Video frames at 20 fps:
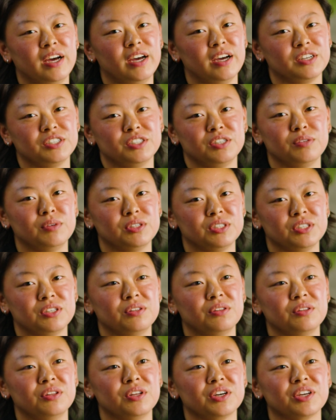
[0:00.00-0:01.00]
I actually
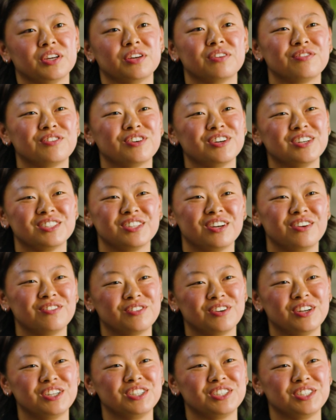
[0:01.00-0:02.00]
wasn't looking for a
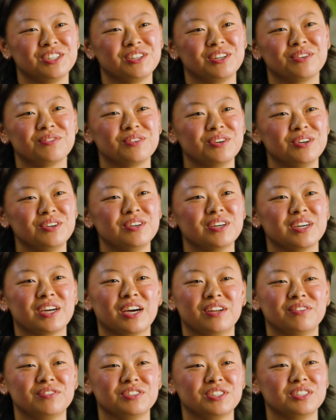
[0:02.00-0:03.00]
software engineering role. It
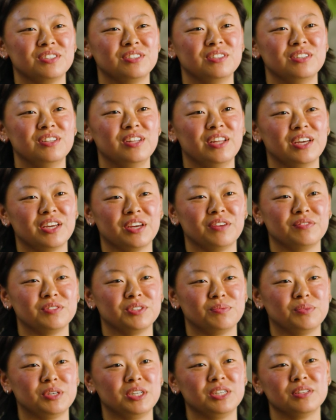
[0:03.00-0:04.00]
kind of just, they came
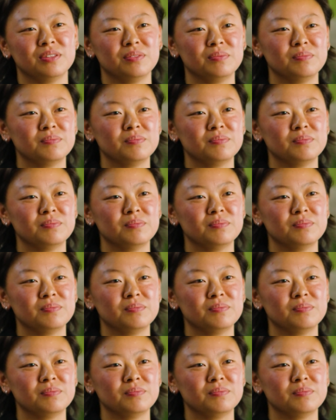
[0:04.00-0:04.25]
to me.